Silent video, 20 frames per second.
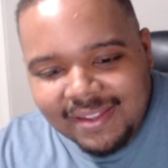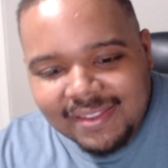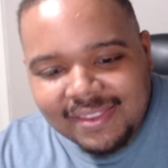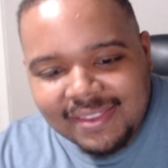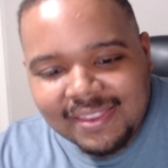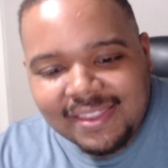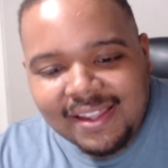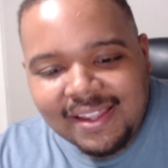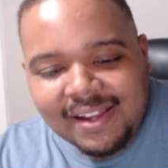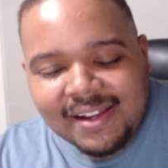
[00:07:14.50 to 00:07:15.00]

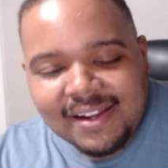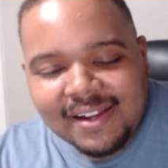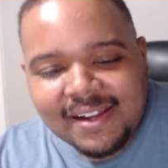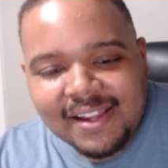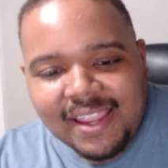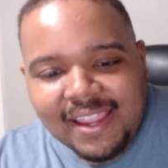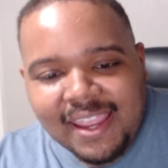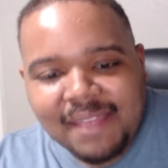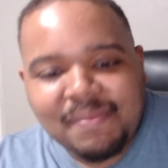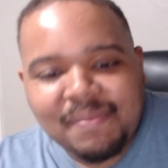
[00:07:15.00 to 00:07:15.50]

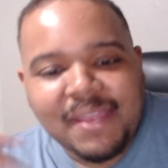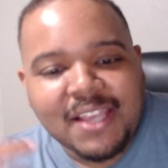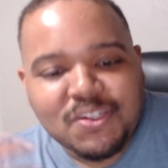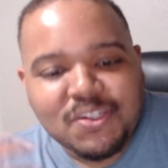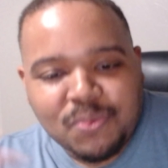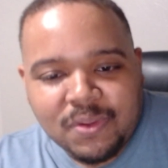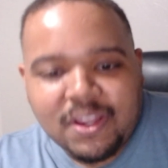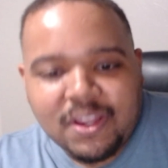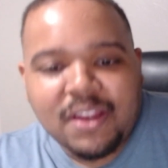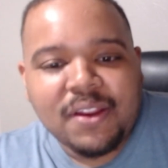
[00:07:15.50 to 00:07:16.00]
And that's
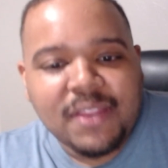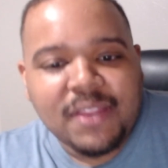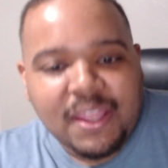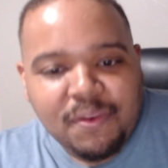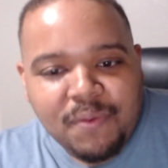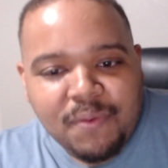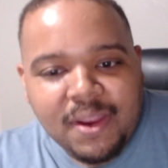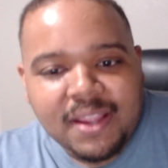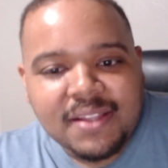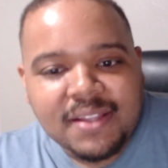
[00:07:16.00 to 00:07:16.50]
when they
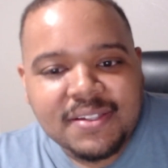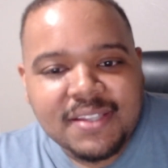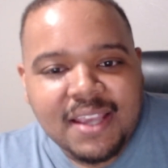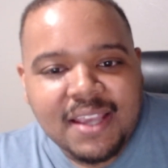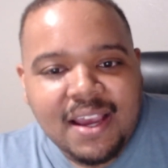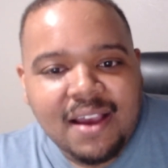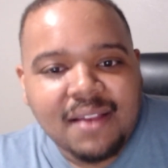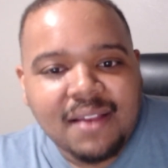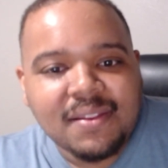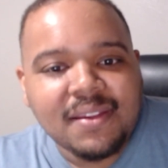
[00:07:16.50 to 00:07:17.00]

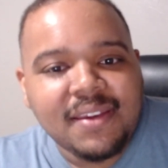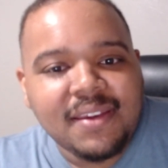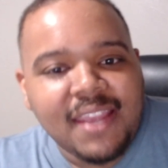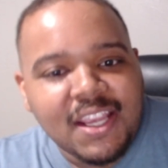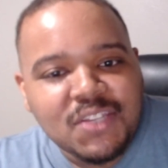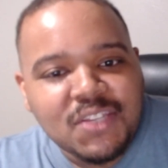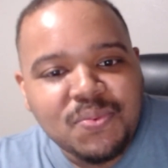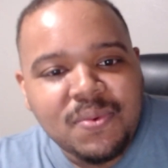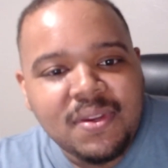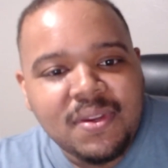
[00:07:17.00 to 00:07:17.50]
reconcile. The
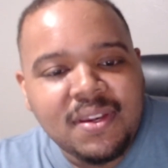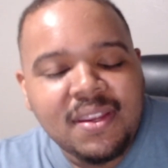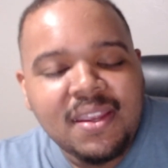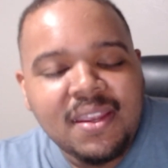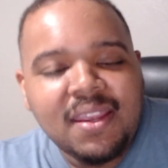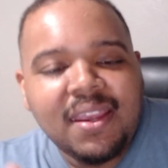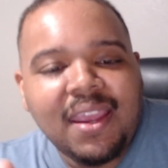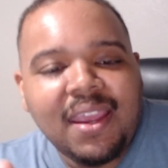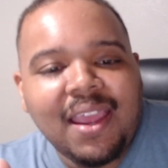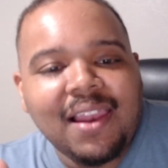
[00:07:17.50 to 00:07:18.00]
next one,
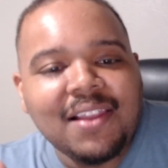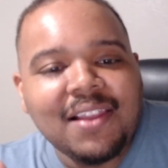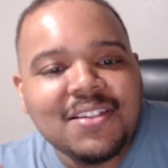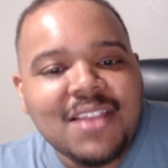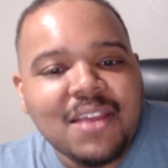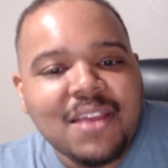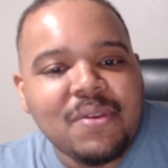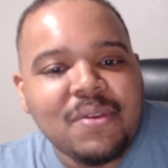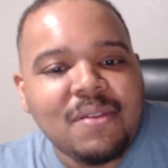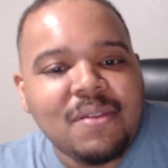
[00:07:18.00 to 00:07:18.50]
it looks
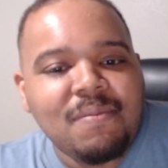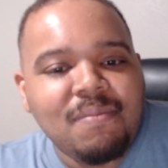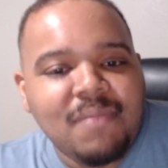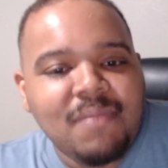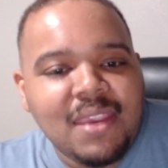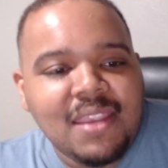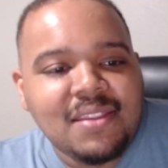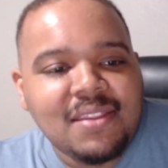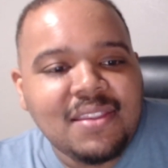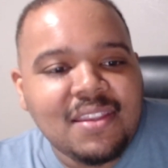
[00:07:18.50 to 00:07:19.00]
like we
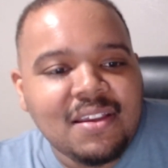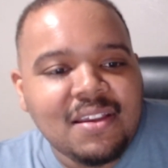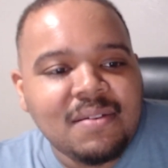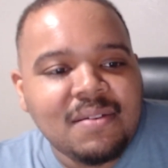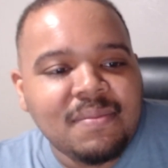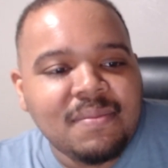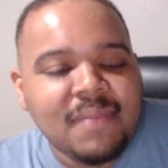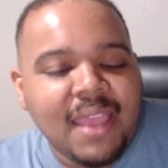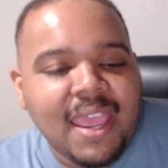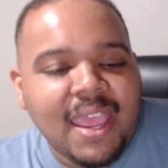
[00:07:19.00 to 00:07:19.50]
meet
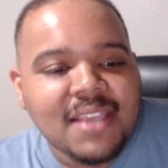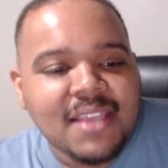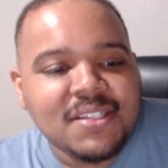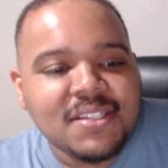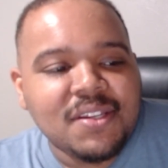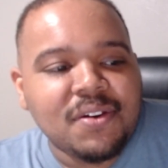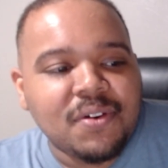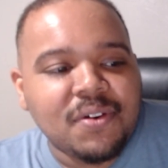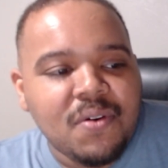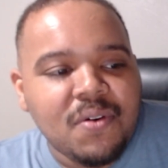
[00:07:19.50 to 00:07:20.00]
them as
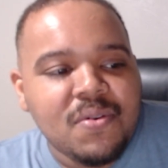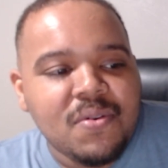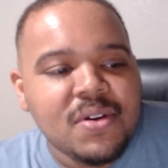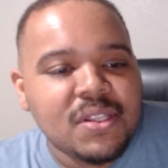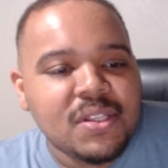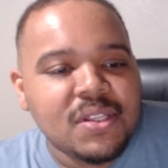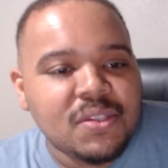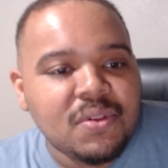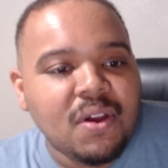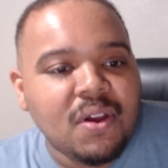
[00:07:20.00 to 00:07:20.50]
they're going
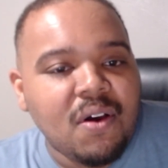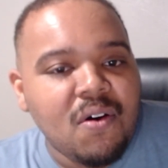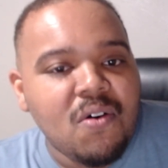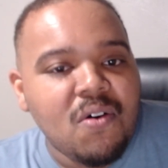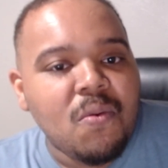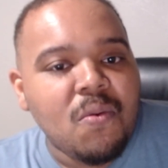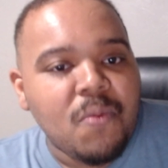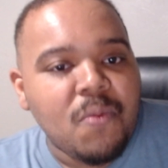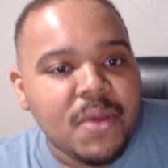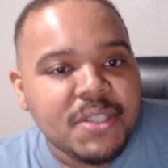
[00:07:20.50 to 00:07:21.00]
through the
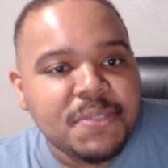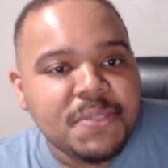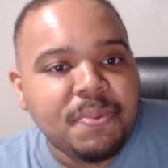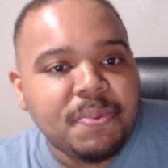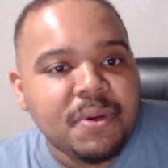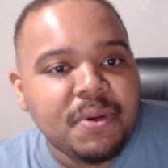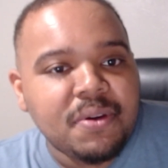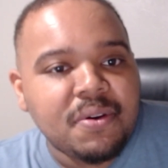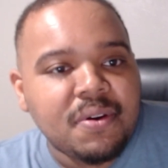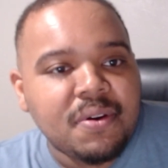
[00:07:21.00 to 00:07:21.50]
whole
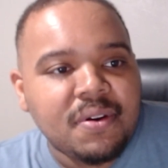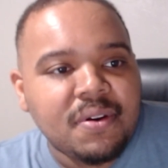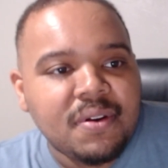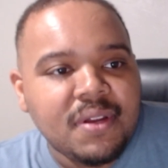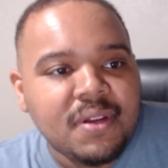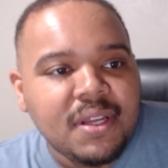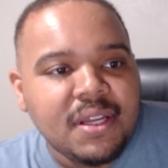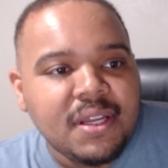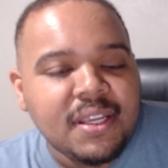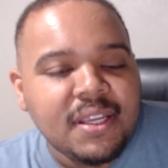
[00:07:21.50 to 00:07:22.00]
whisper
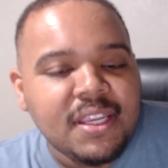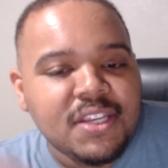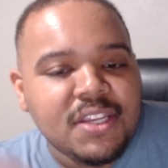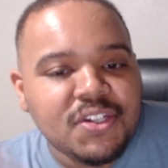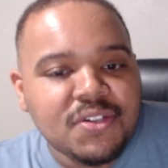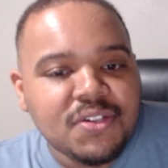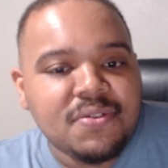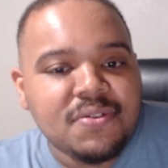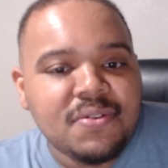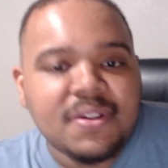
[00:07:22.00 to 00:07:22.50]

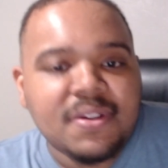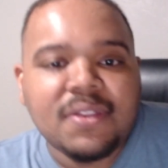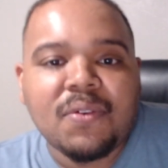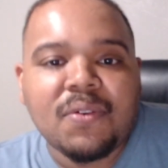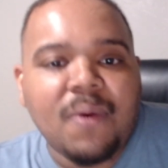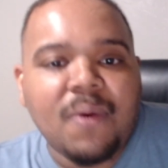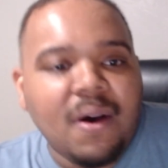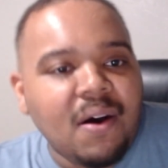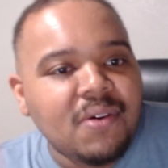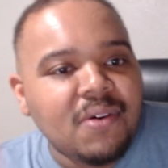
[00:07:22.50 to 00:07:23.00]
issue, and the
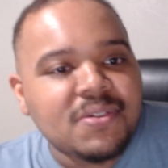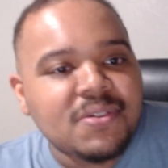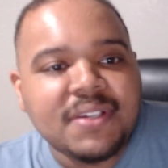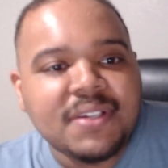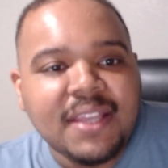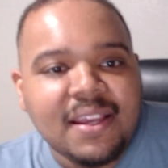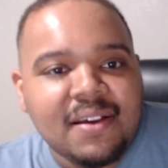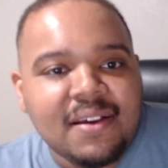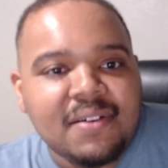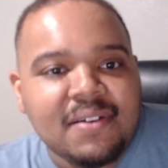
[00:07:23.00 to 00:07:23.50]
walls are
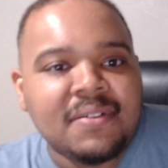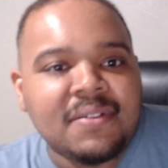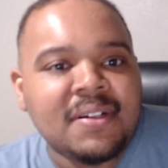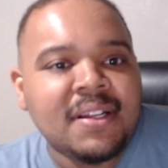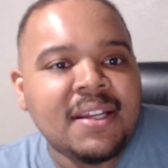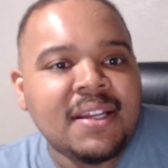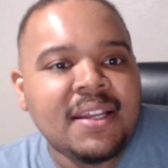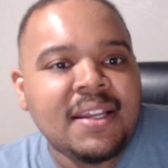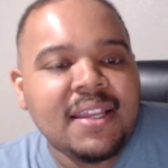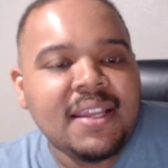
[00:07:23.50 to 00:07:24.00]
down
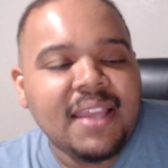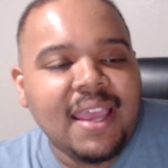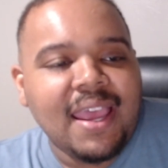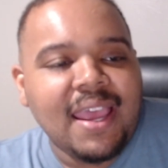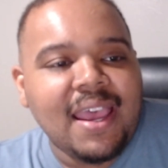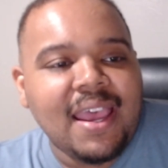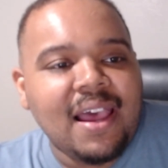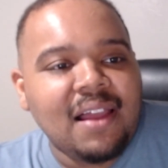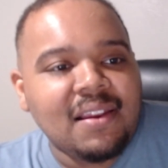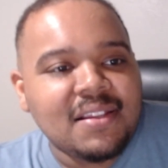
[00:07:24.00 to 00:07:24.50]

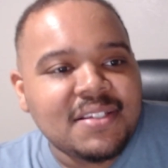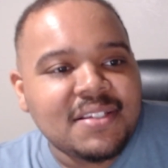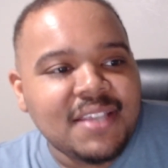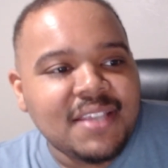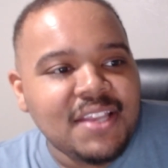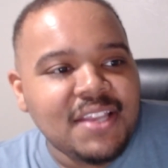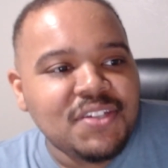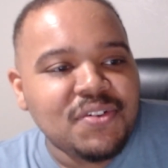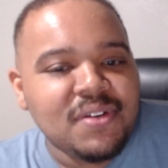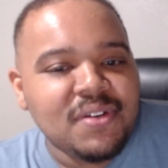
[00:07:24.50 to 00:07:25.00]
at
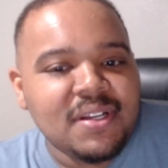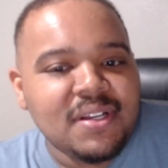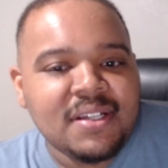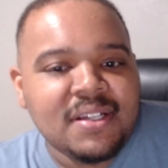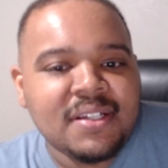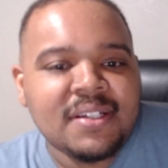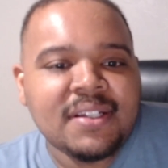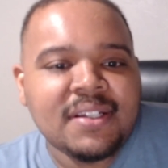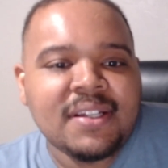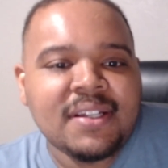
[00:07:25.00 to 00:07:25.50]

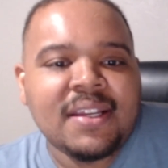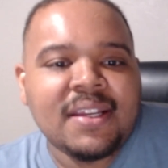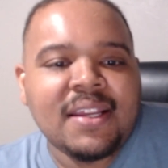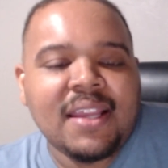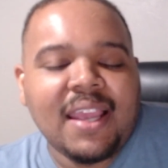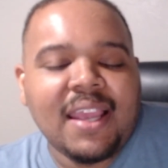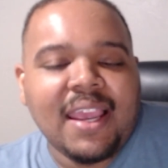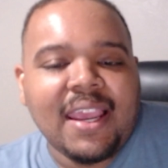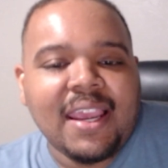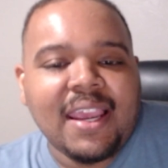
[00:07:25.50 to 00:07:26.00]
Alexandria,
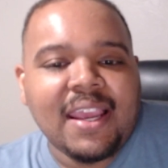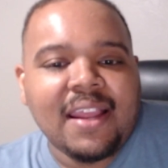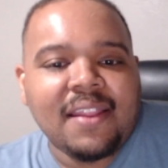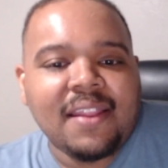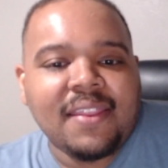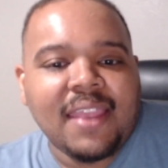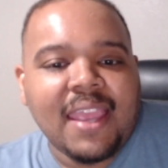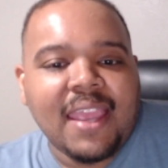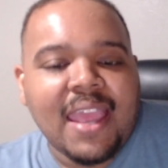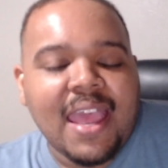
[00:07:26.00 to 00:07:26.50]

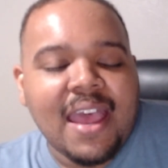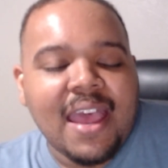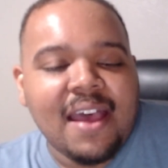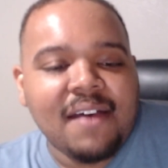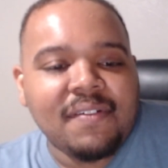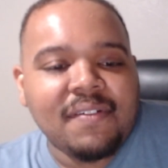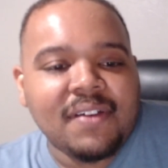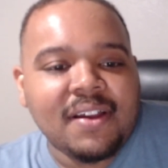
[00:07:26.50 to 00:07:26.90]
and they have